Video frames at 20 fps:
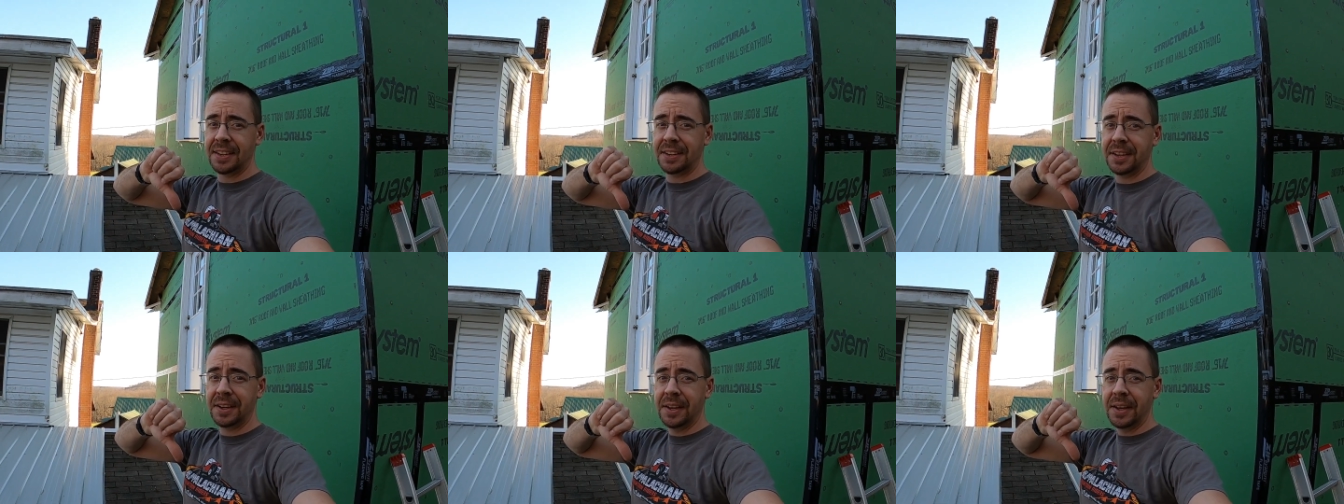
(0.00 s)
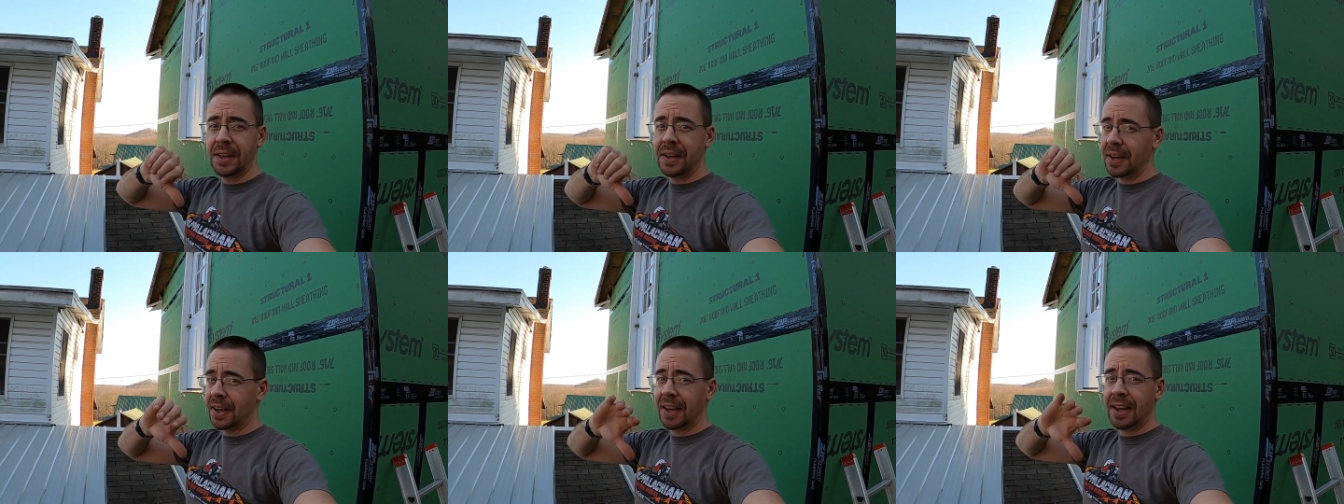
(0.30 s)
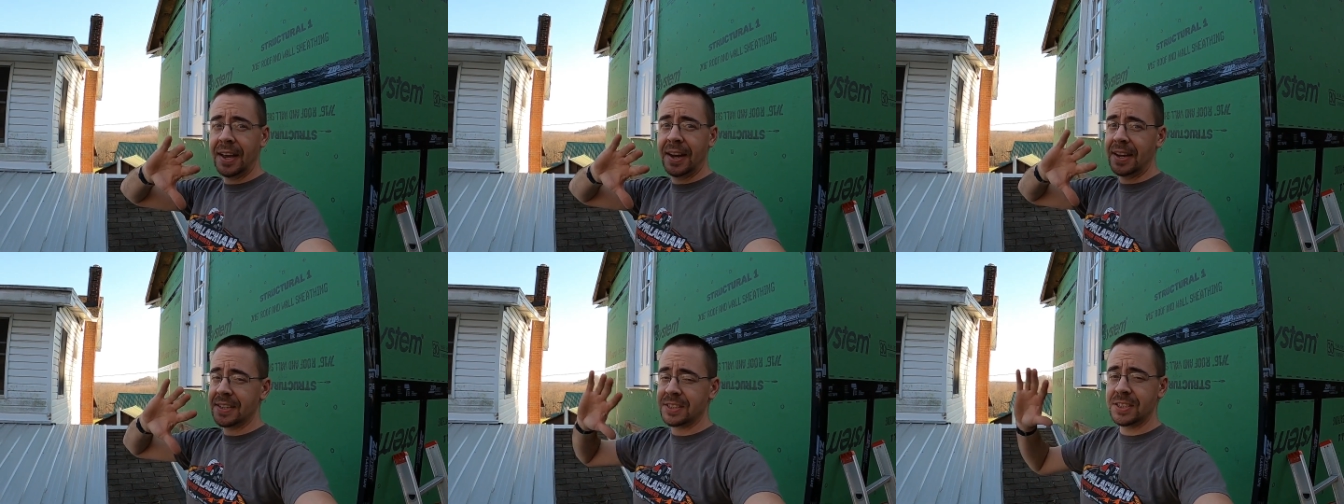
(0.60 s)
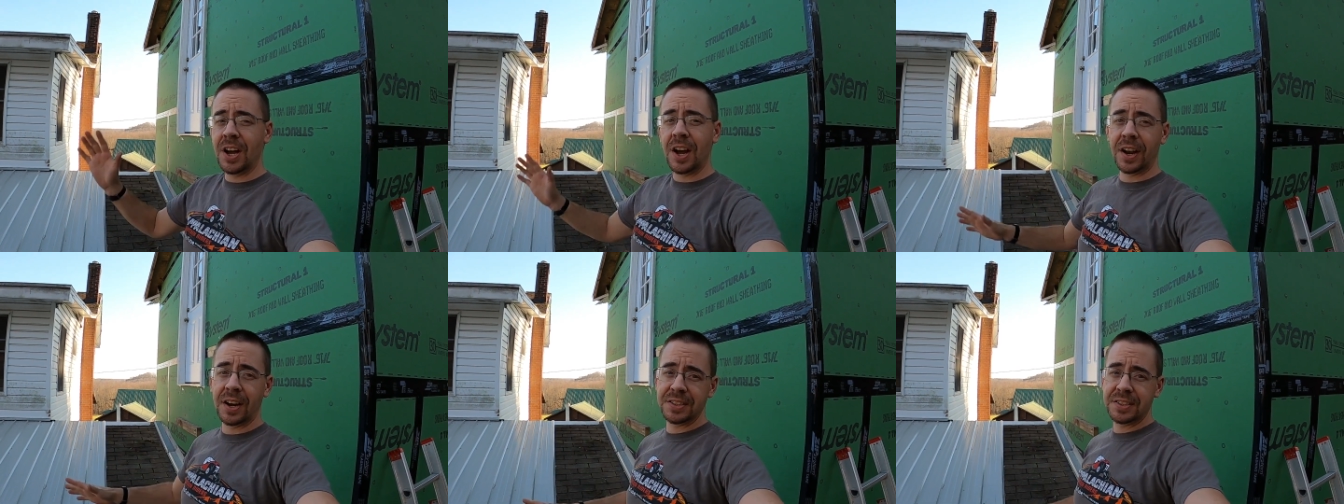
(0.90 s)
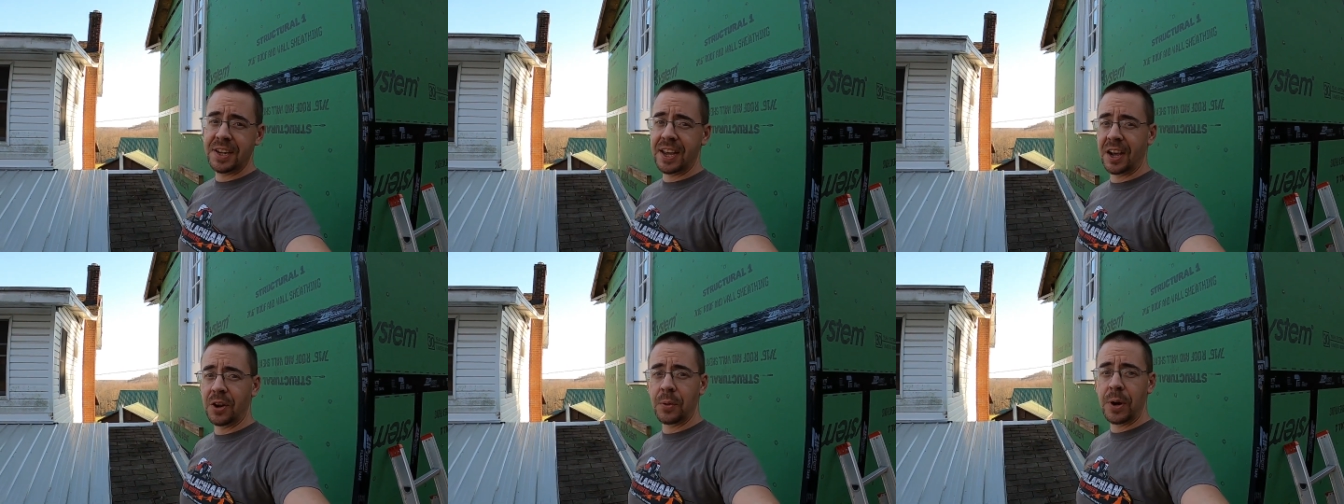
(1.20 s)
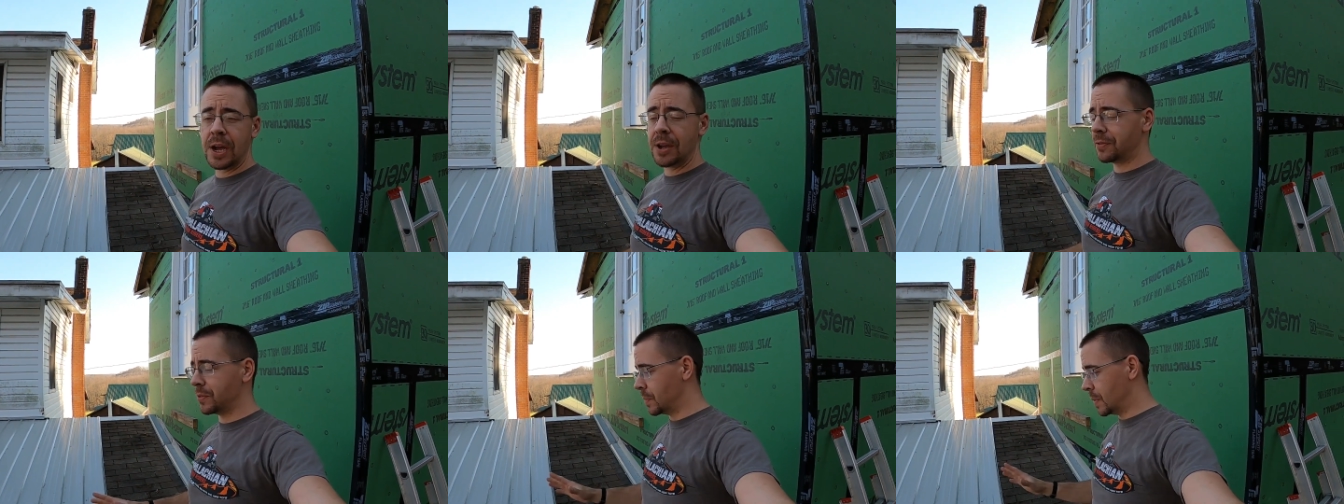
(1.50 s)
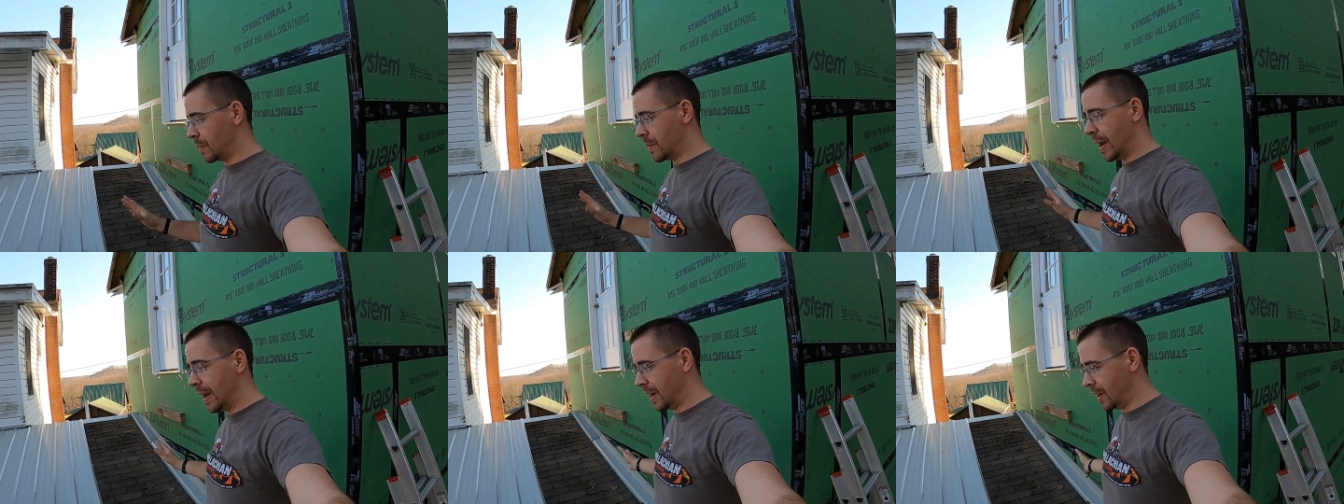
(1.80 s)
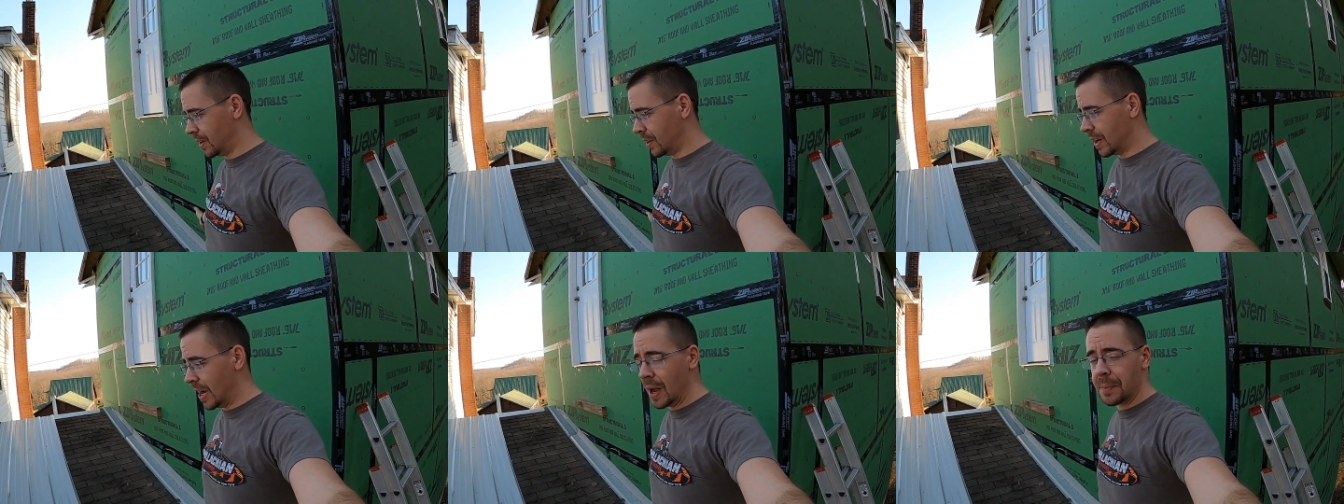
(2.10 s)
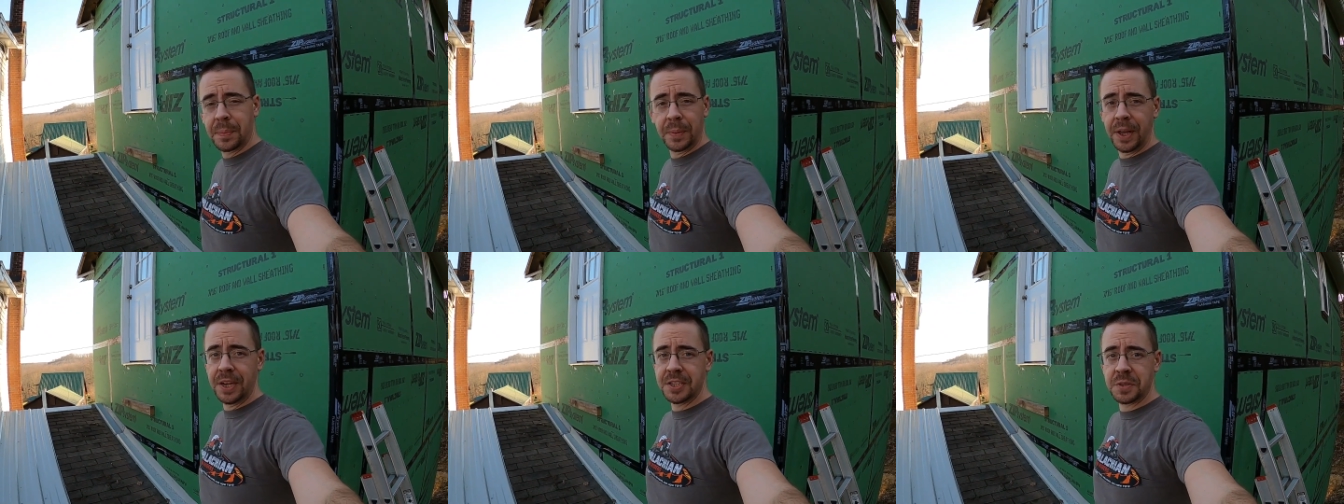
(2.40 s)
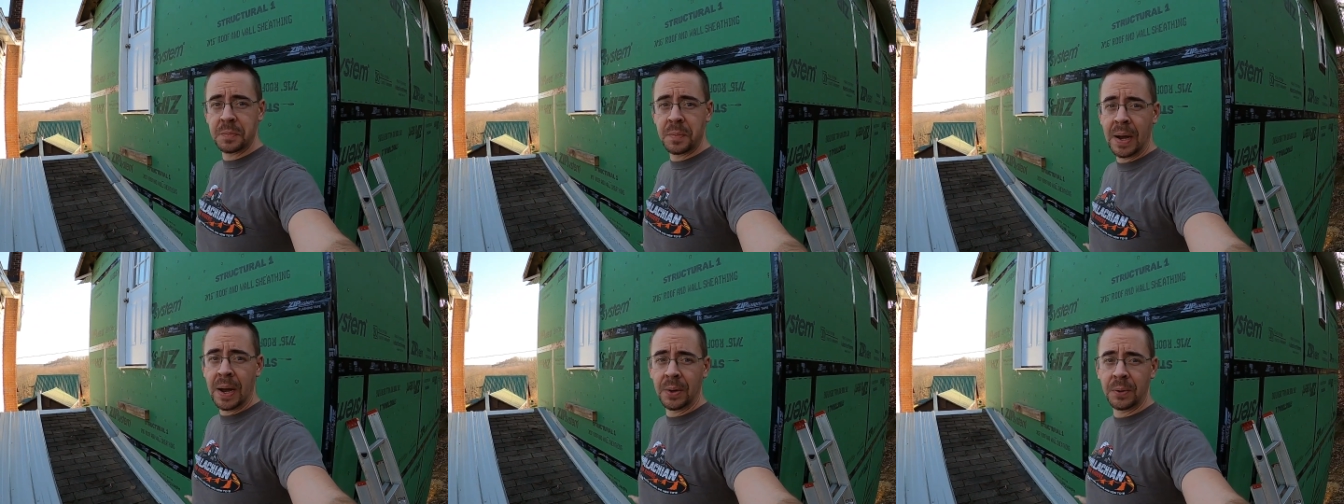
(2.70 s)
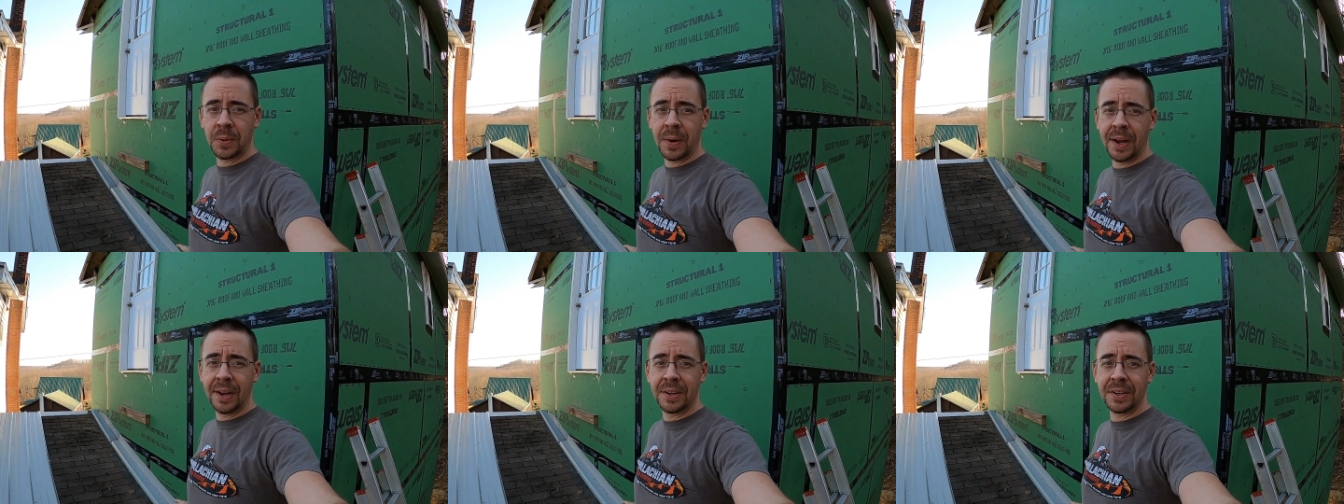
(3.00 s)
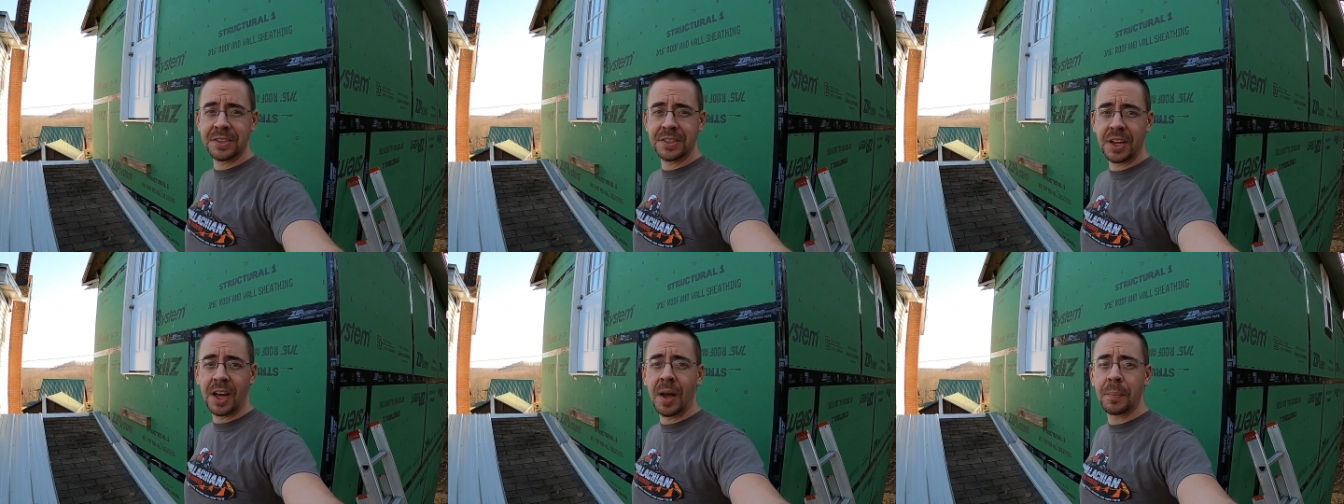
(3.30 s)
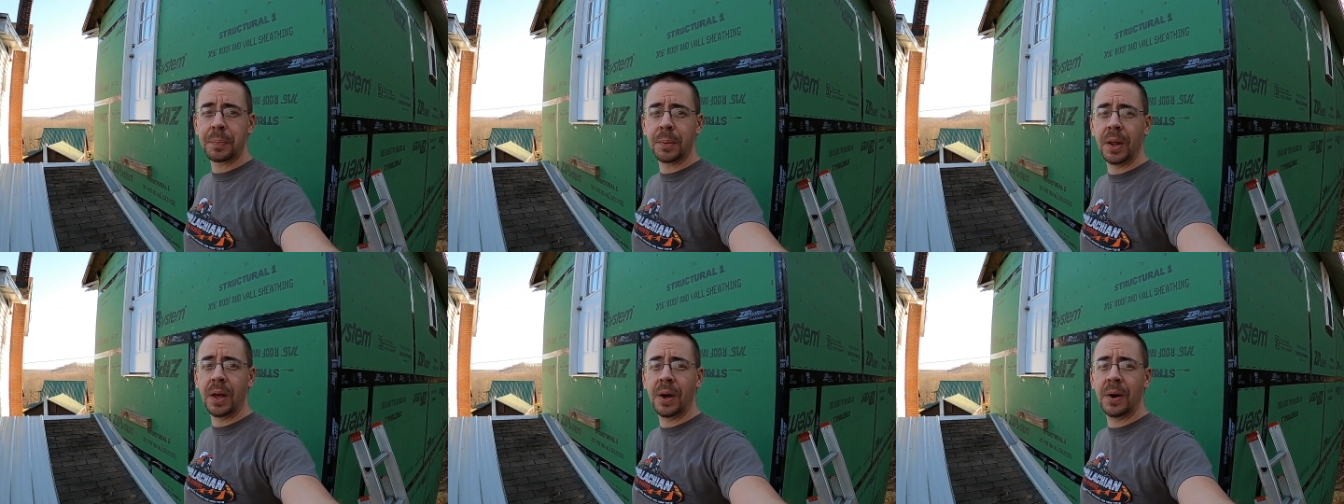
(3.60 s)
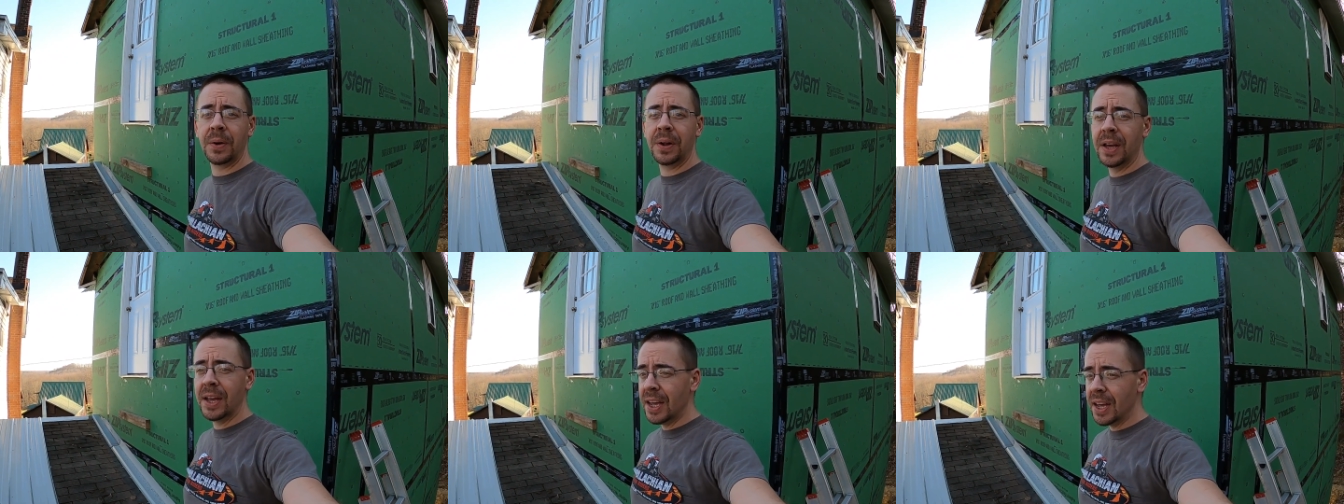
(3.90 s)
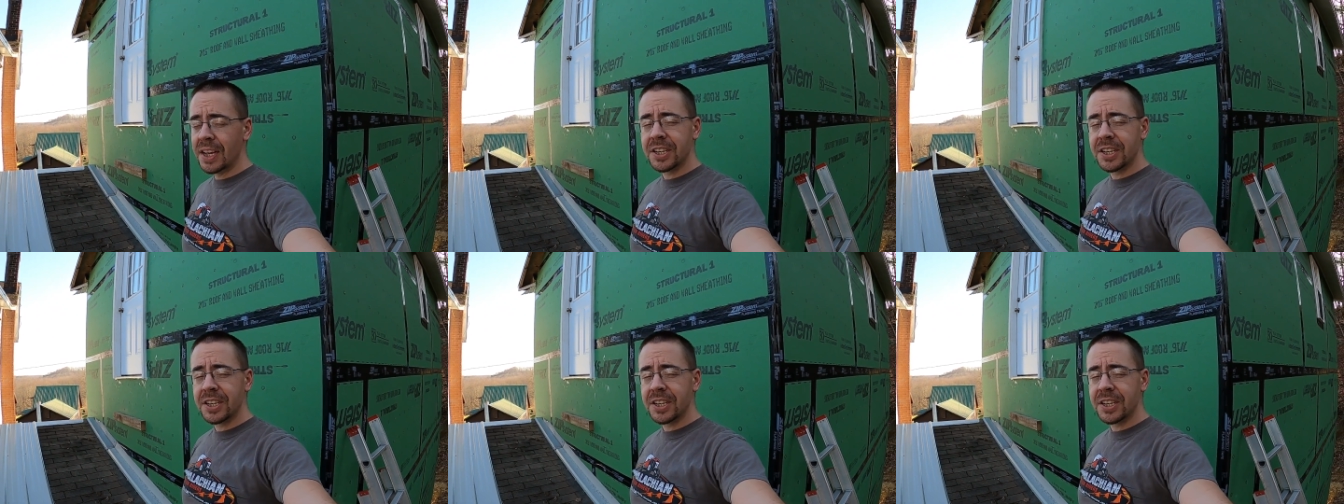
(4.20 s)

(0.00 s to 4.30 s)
it. Again, it's not going to take away from a regular Appalachian Mountain Riders upload.